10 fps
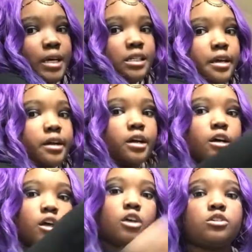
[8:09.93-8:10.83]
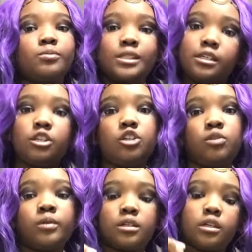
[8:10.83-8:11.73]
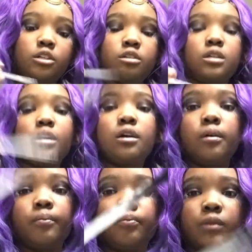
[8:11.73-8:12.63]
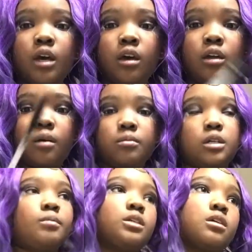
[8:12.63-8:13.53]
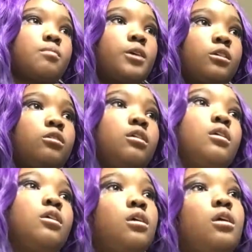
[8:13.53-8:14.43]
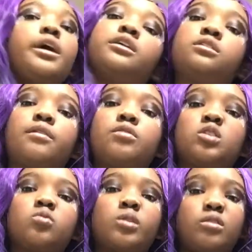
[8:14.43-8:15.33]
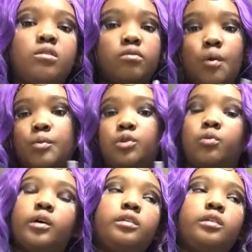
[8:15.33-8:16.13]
So, of course, we gotta go in with our mascara. I don't really have mascara, so I'm just going to use an empty tube.